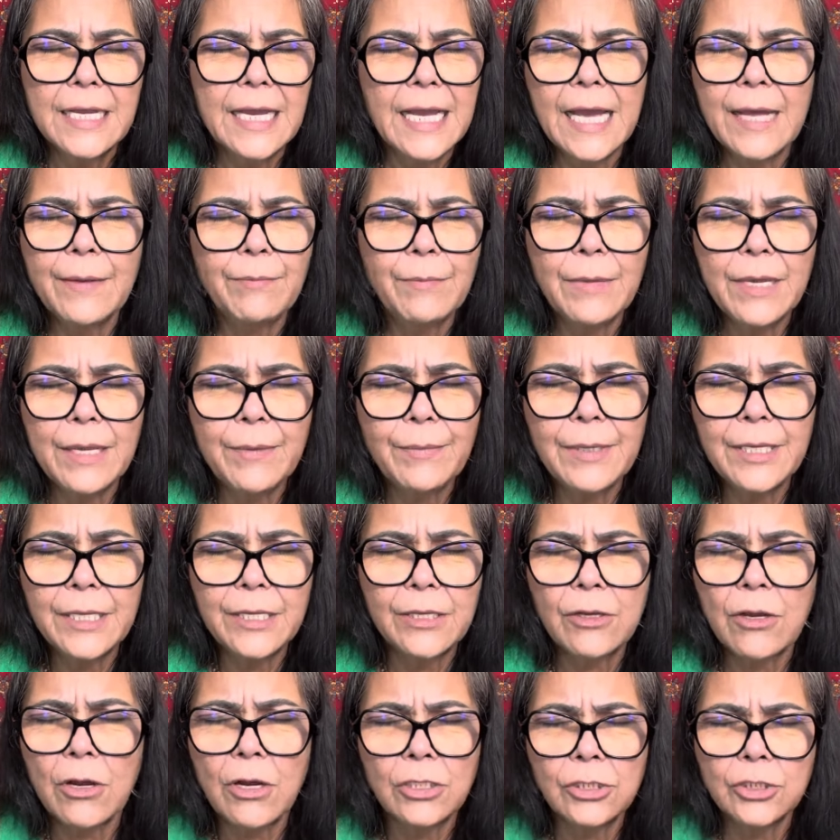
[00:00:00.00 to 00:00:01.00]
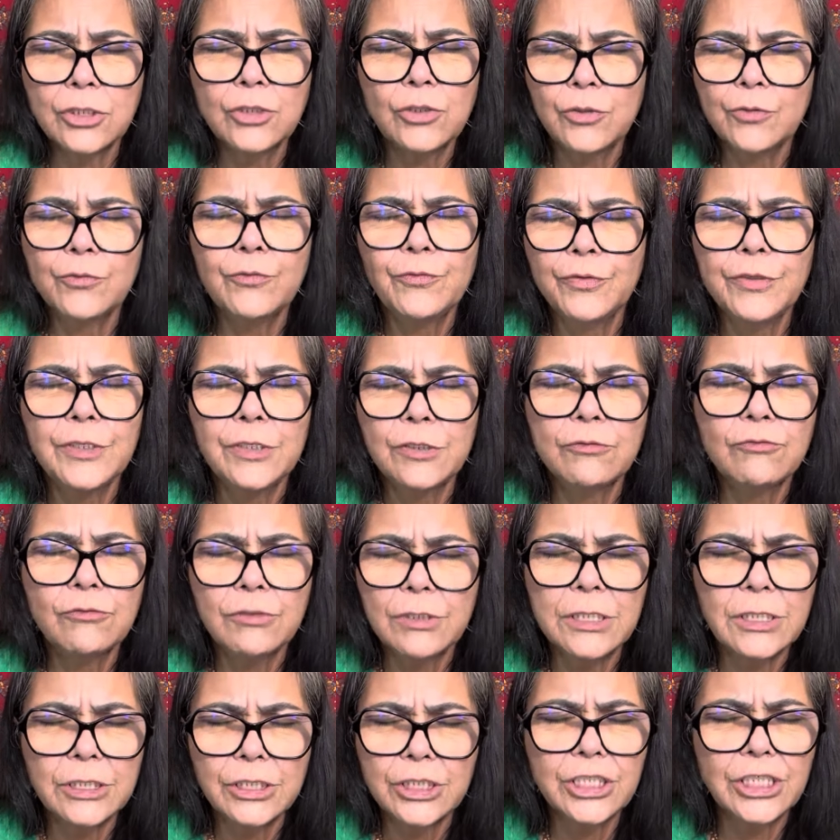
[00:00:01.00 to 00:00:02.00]
And maybe it caused you to feel
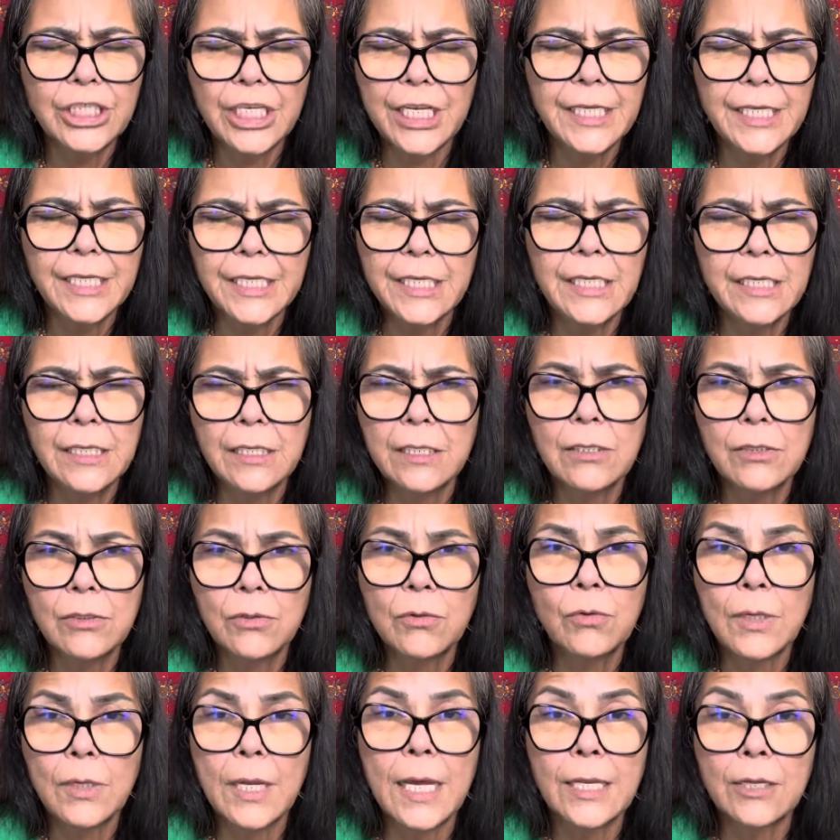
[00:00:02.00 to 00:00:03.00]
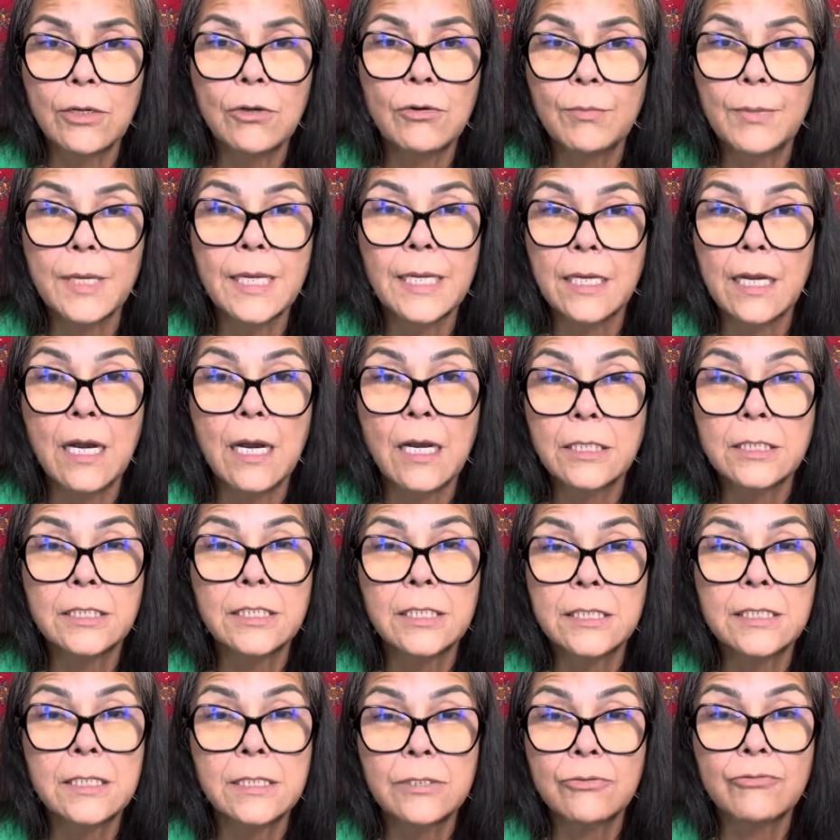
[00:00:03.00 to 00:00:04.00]
real shaky, you know, like, oh my gosh,
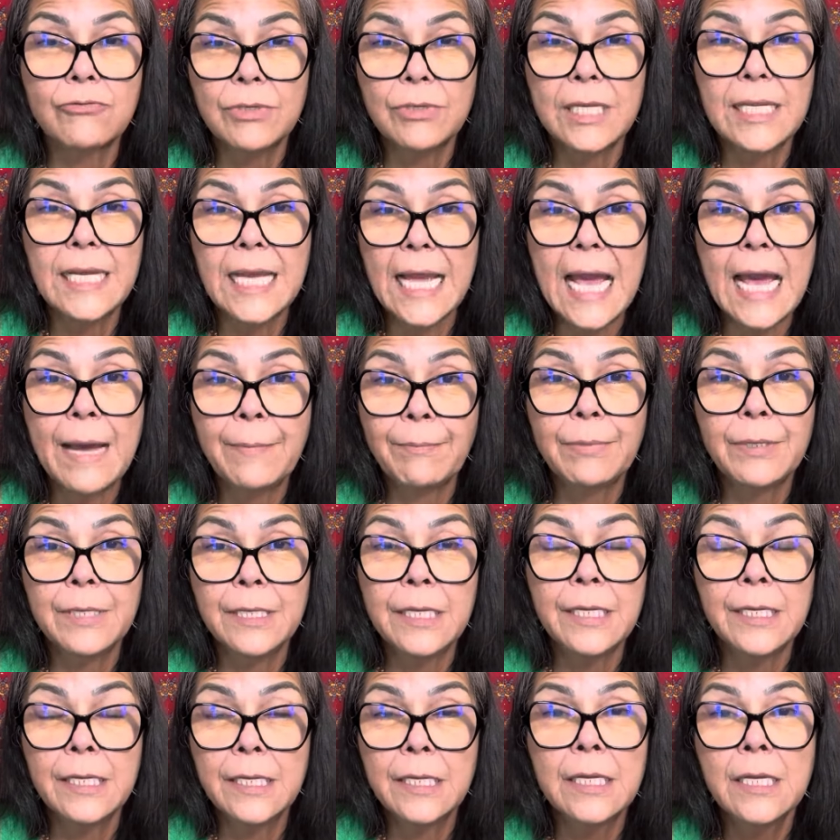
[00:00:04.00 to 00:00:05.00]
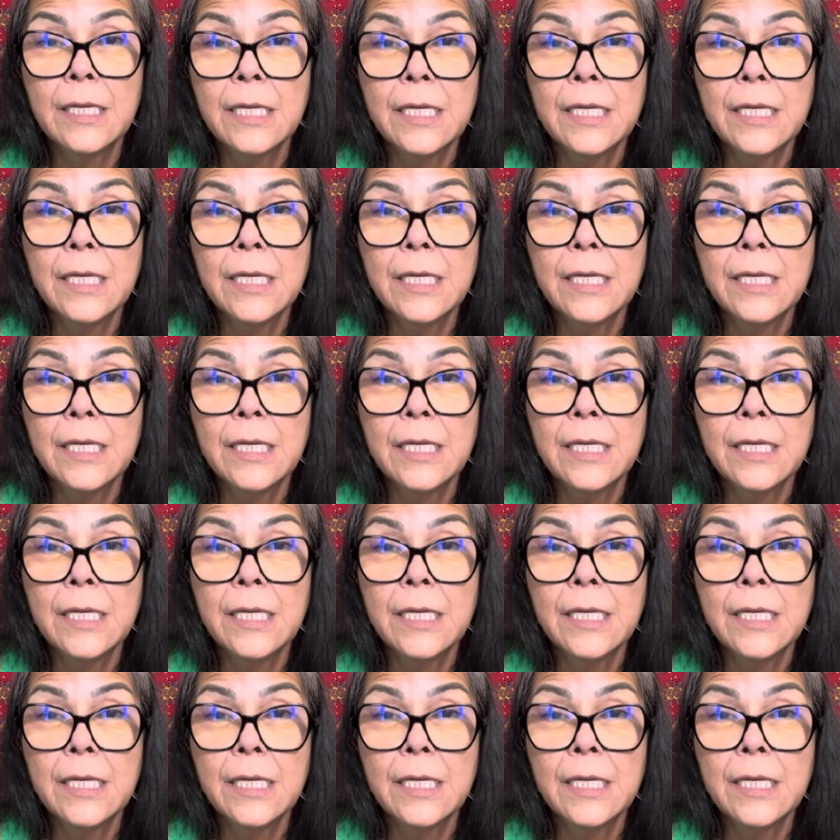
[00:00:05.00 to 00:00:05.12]
this is really happening.